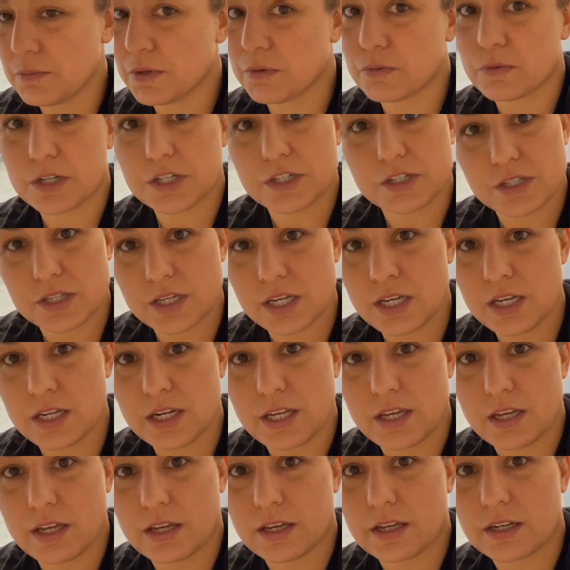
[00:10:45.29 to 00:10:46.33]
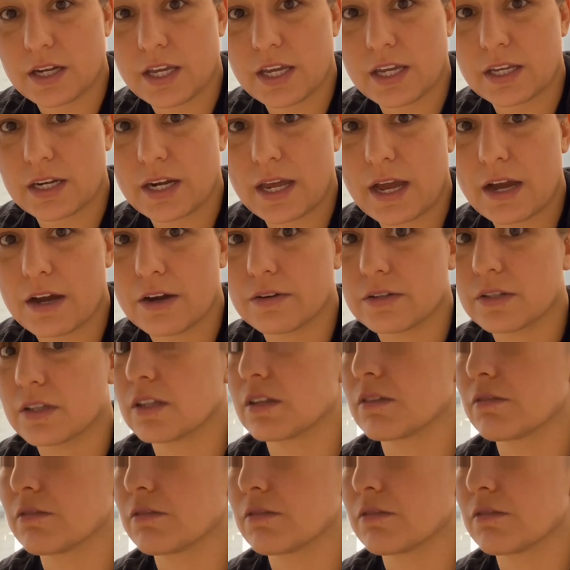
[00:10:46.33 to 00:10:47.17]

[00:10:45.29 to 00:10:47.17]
and we're just eating and hanging out. And then the